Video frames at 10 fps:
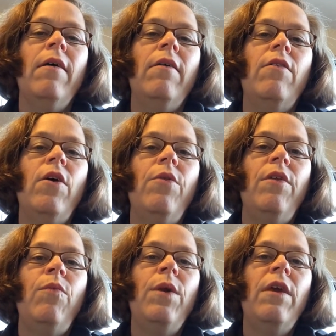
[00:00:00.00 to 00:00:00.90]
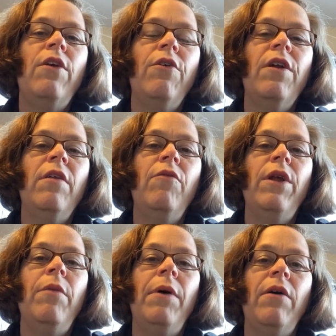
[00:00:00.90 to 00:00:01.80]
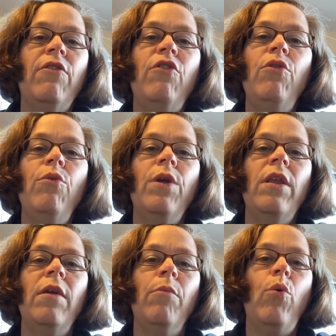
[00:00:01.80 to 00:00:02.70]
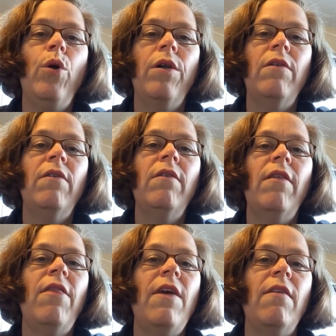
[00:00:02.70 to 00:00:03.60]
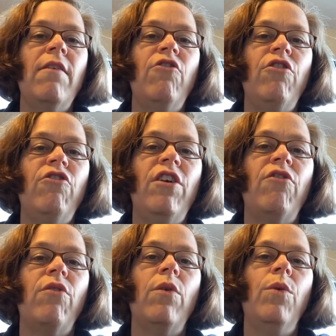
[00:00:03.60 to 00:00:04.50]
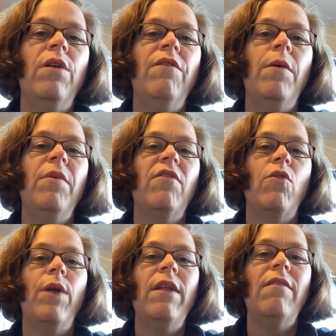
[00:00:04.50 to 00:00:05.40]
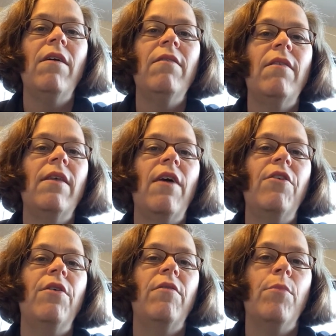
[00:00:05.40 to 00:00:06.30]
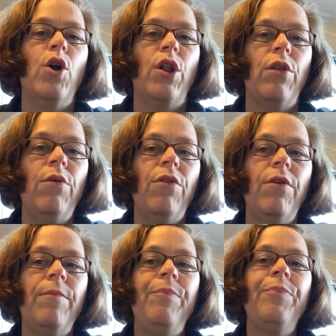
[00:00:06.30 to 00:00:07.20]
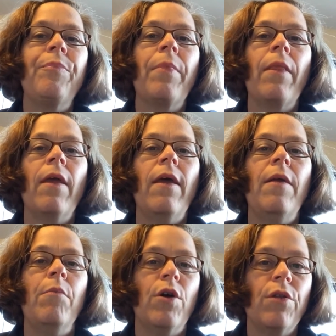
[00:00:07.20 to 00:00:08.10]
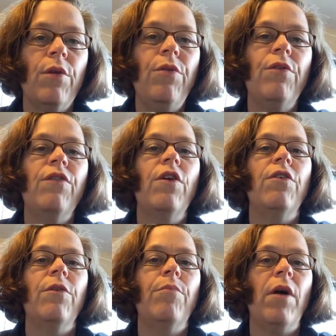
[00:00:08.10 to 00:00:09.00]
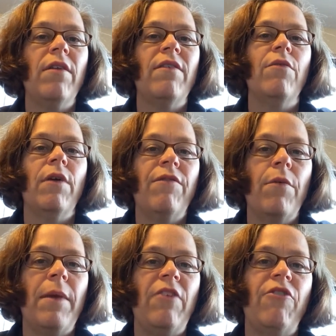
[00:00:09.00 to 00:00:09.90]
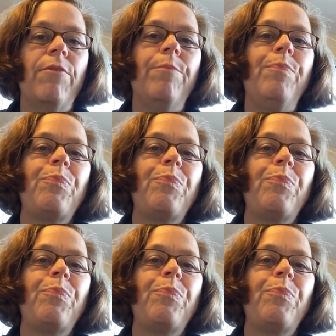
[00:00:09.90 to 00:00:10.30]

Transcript: So, this week, you're going to read about two really important things in church history. One of them is the Renaissance, and the other is Martin Luther. And Martin Luther started the Protestant Reformation.